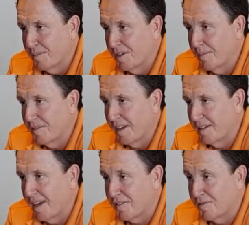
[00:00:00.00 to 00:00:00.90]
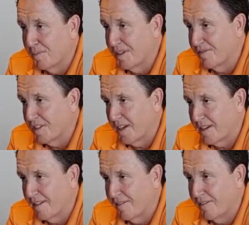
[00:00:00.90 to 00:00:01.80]
Sometimes that extra bit of
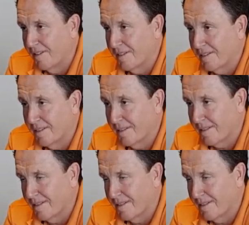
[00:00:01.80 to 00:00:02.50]
checking I find